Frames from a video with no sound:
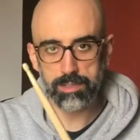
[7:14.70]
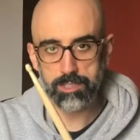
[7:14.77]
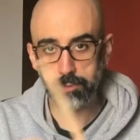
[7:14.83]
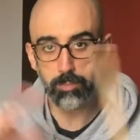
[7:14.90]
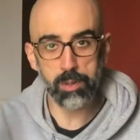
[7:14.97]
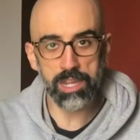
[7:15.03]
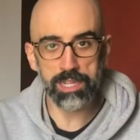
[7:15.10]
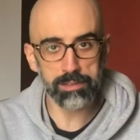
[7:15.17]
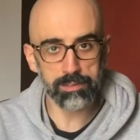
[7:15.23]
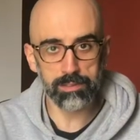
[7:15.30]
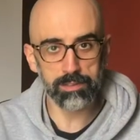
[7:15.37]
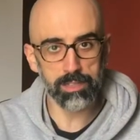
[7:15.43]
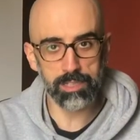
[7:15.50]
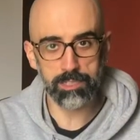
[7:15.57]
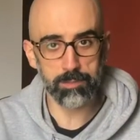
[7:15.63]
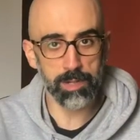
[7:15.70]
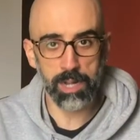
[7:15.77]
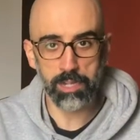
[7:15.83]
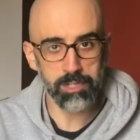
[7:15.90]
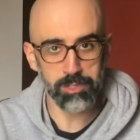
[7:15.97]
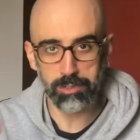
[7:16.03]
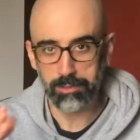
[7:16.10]
split the
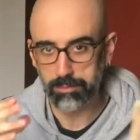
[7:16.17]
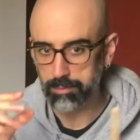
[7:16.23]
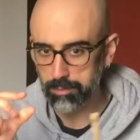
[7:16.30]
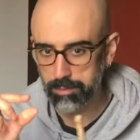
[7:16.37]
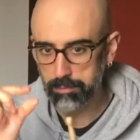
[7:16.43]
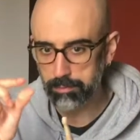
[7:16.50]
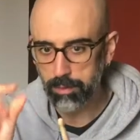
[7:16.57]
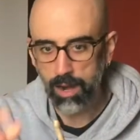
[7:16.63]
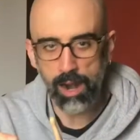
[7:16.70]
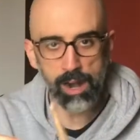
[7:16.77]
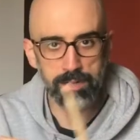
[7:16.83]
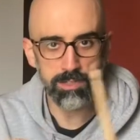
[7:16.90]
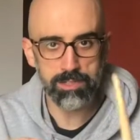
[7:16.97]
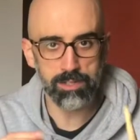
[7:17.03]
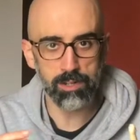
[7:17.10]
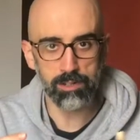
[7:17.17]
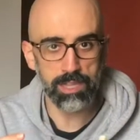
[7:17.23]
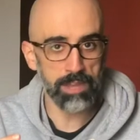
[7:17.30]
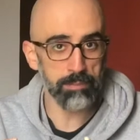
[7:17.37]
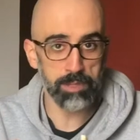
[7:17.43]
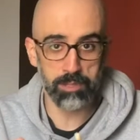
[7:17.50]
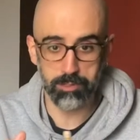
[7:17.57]
explanation in parts and all
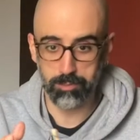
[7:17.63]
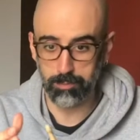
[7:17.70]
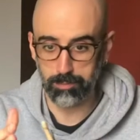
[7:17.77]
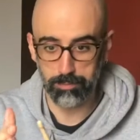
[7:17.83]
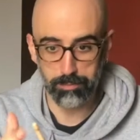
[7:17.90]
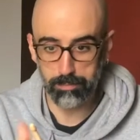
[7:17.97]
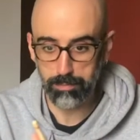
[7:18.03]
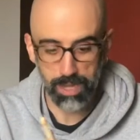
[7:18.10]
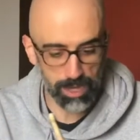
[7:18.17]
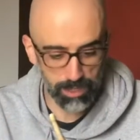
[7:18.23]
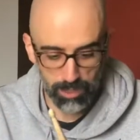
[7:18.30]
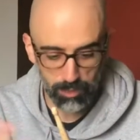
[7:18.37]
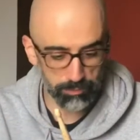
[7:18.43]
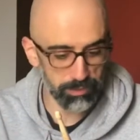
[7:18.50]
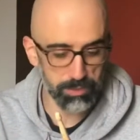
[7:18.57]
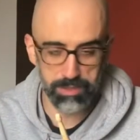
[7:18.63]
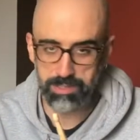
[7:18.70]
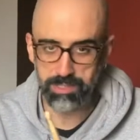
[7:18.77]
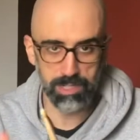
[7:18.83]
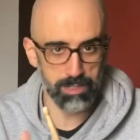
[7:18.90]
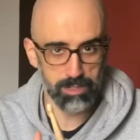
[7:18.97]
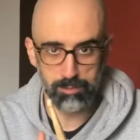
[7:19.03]
that, because many of the
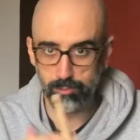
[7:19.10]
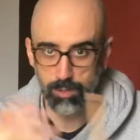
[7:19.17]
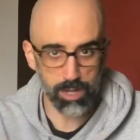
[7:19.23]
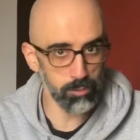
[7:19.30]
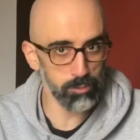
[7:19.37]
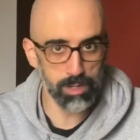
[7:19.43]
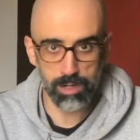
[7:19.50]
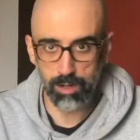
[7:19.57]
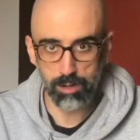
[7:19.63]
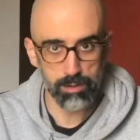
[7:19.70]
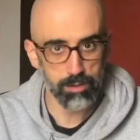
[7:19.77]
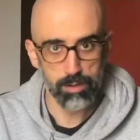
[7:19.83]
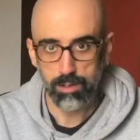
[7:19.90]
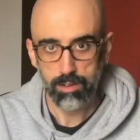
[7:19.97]
things are regular